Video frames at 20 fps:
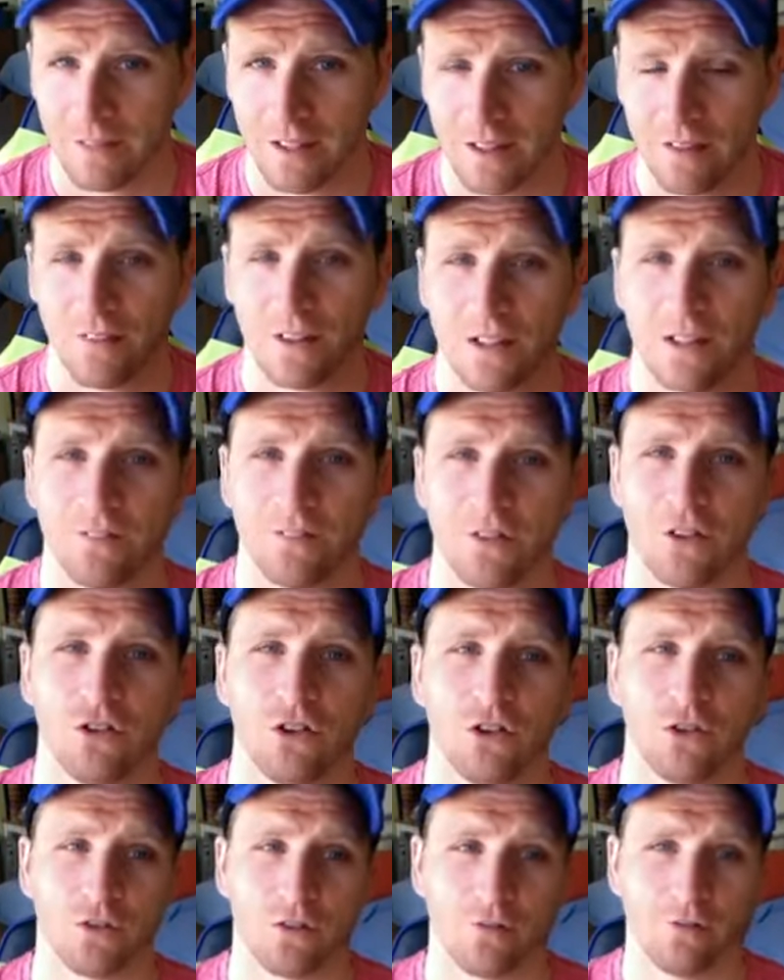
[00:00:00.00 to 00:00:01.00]
If any of the
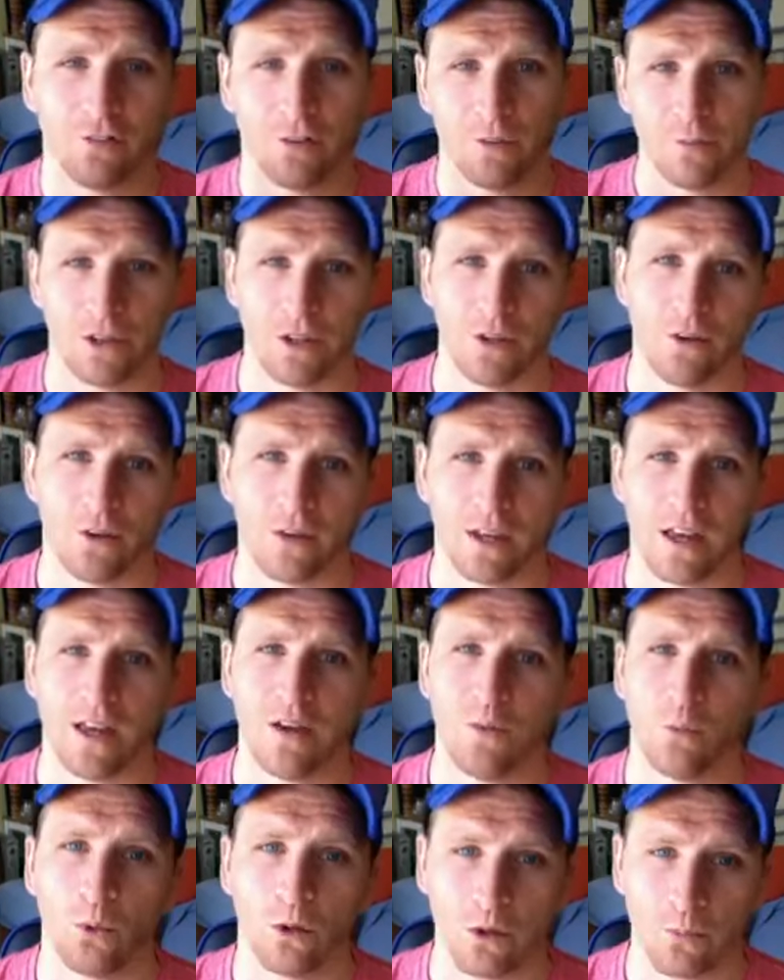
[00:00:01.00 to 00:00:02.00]
children from the
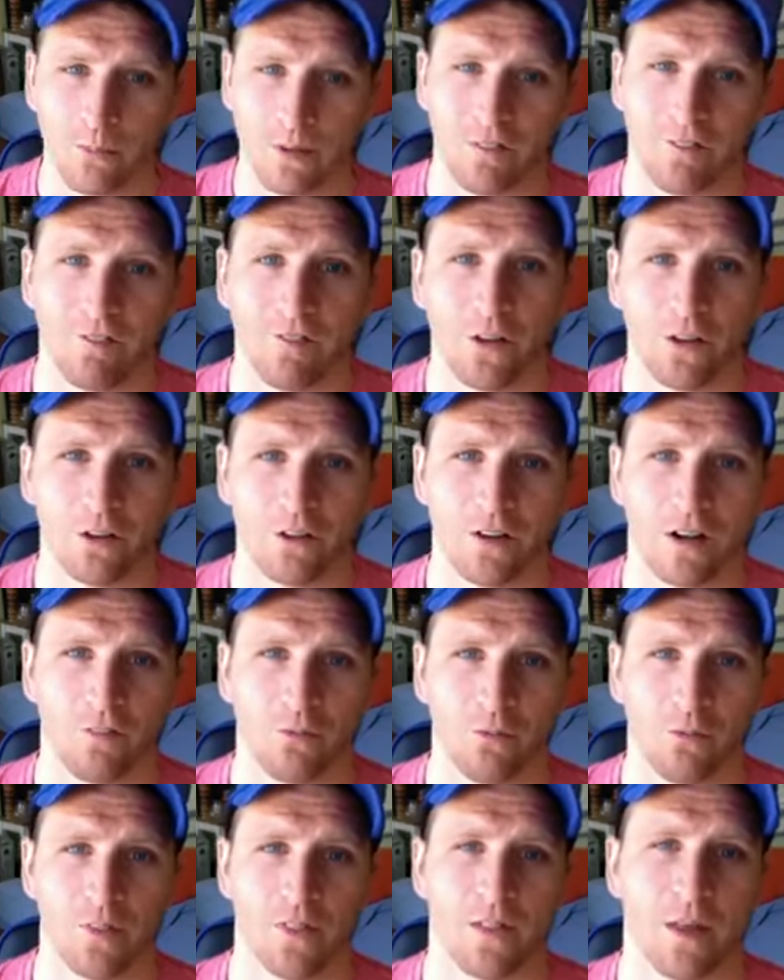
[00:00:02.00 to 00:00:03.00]
UK want to be
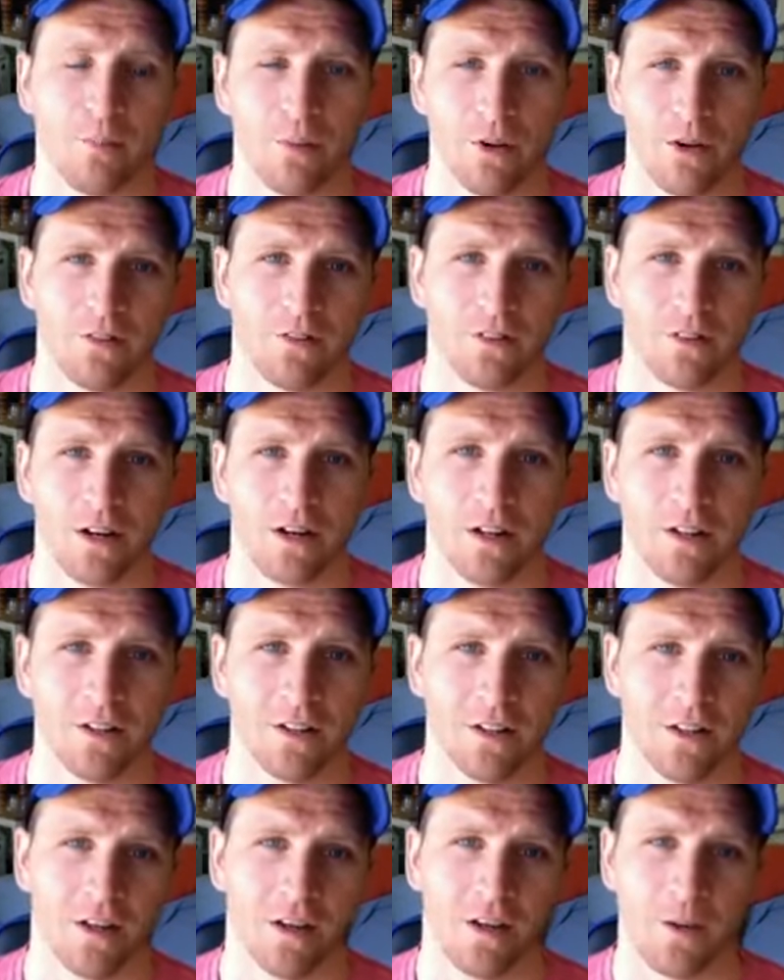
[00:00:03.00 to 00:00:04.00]
photographed with their postcard
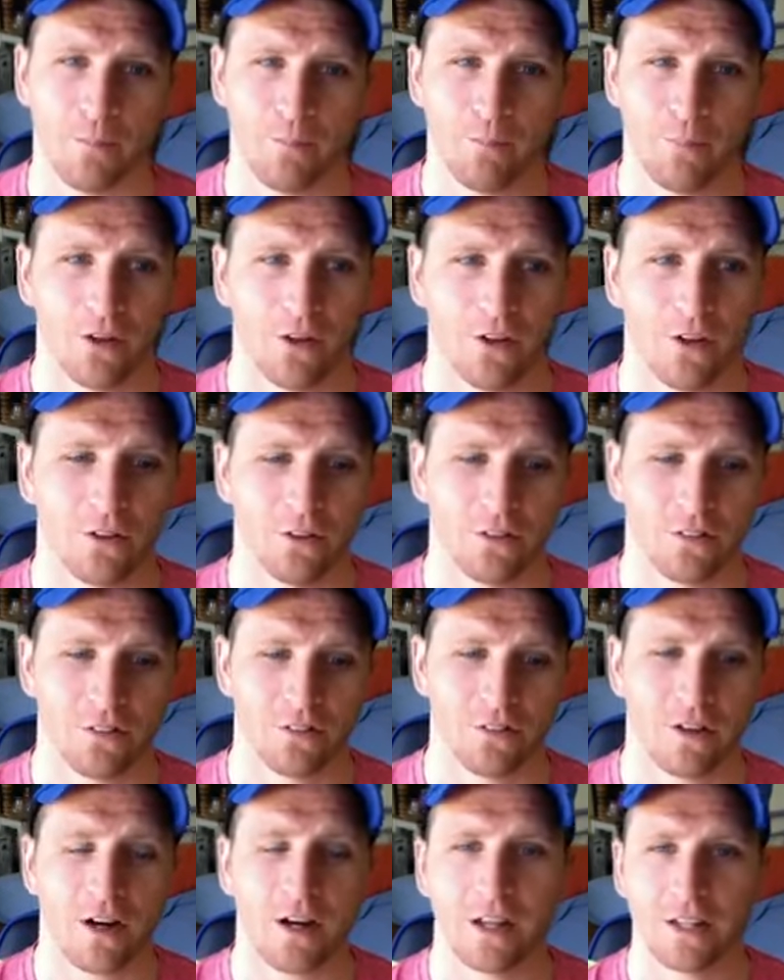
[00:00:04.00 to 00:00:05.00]
and put
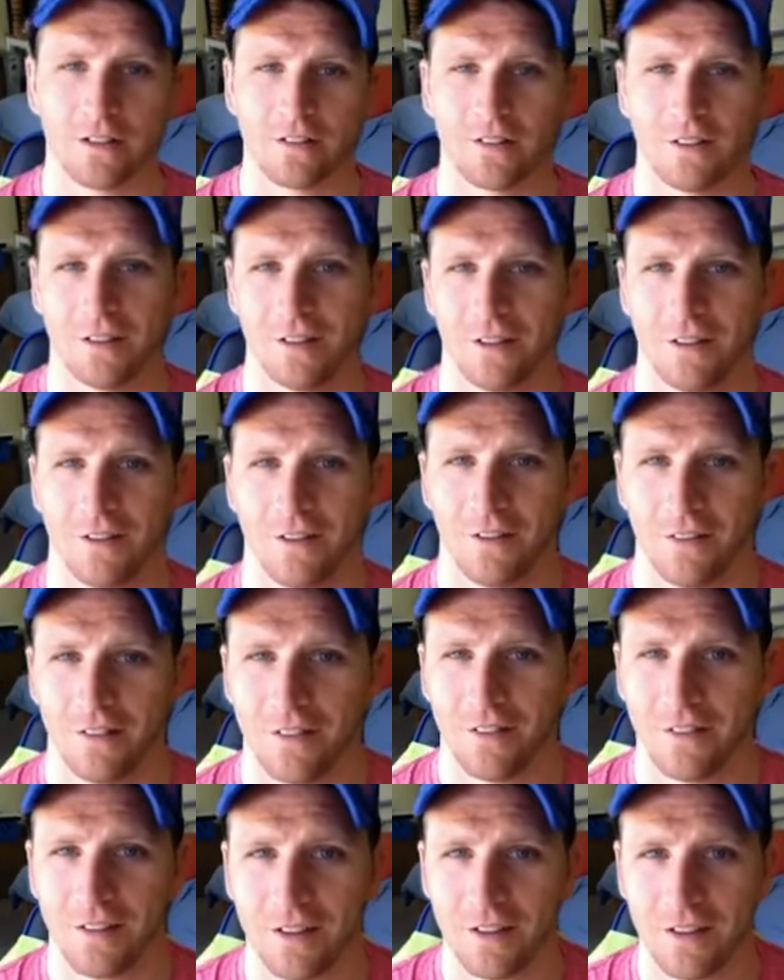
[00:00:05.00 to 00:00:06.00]
alongside
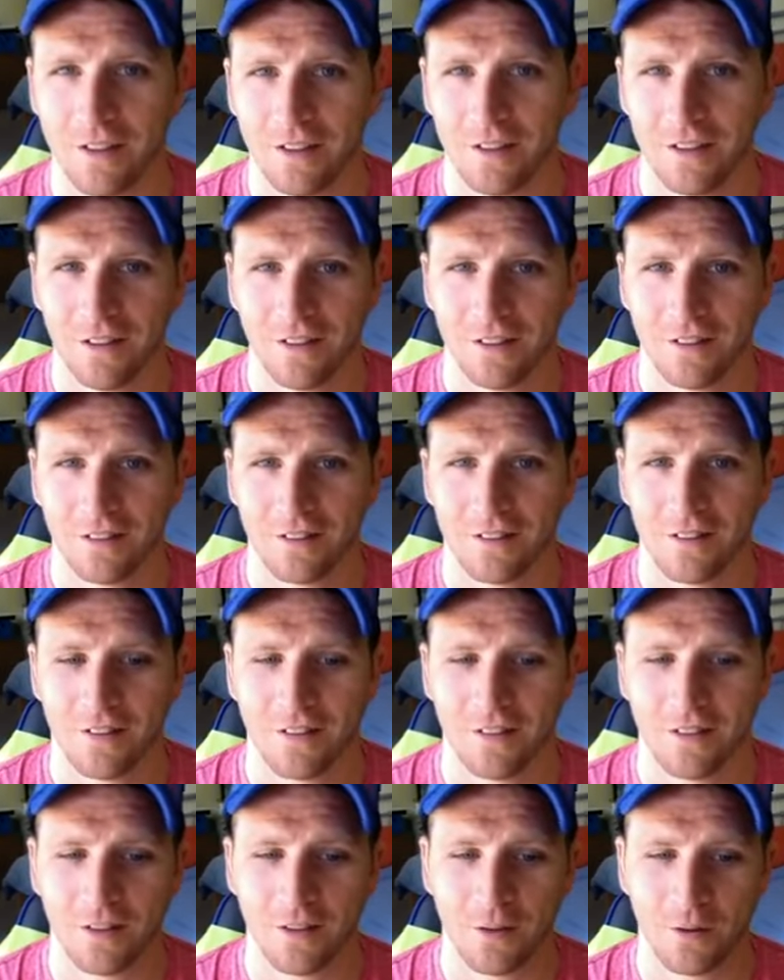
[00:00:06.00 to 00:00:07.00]
the
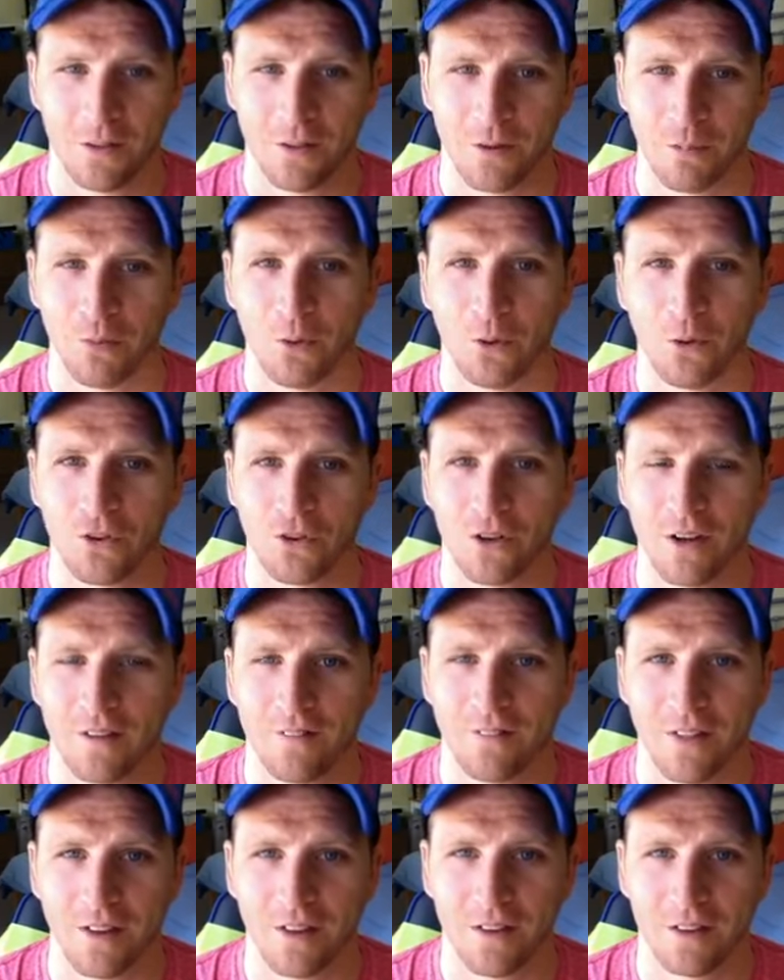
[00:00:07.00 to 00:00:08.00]
the, the portrait
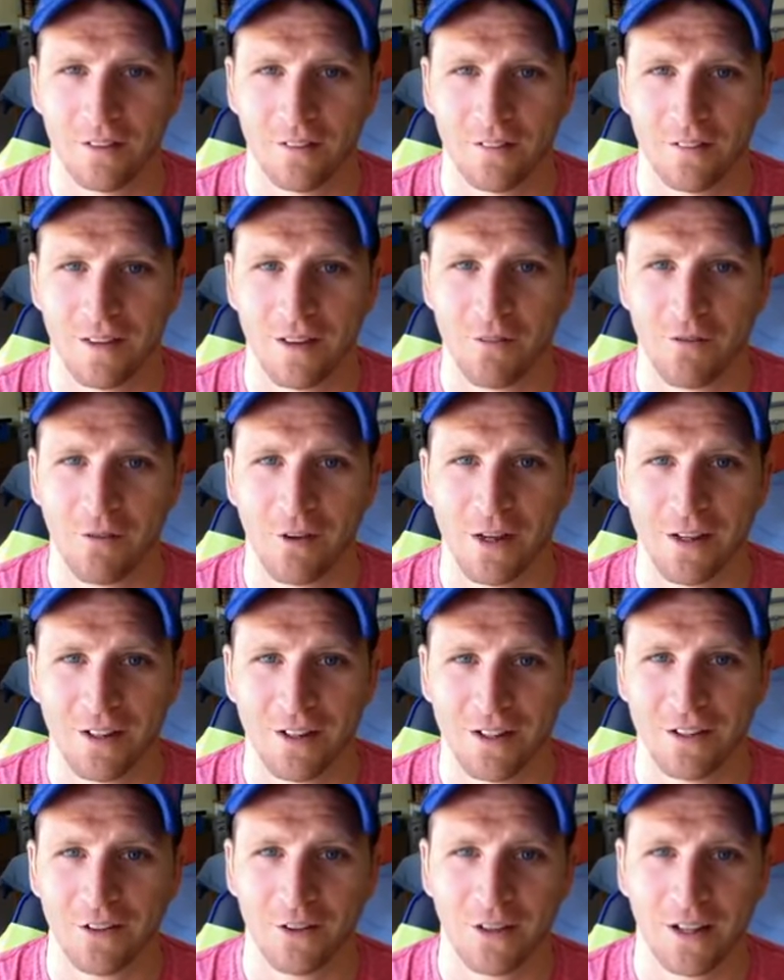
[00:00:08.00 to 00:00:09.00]
of their their friend
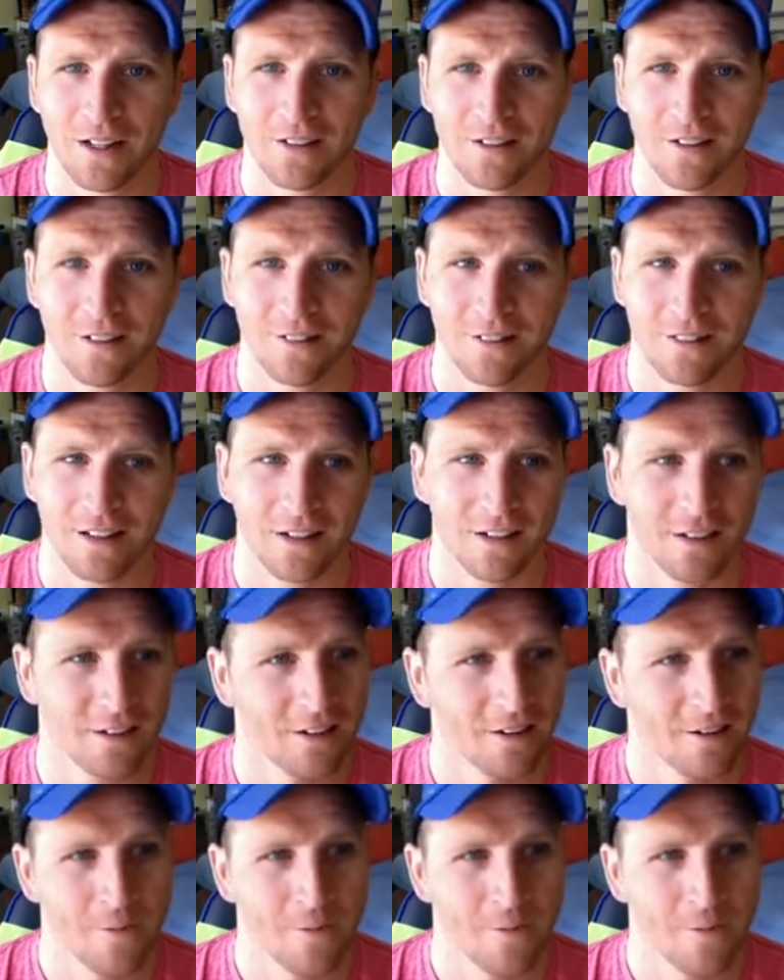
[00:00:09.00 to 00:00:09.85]
in Uganda, then